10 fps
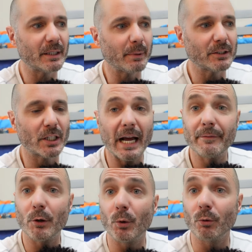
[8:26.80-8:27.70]
siblings should
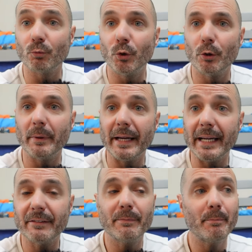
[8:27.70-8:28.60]
have their own room,
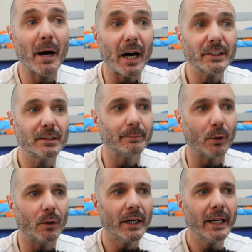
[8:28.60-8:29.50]
if
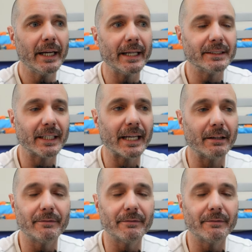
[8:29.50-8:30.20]
possible, is it can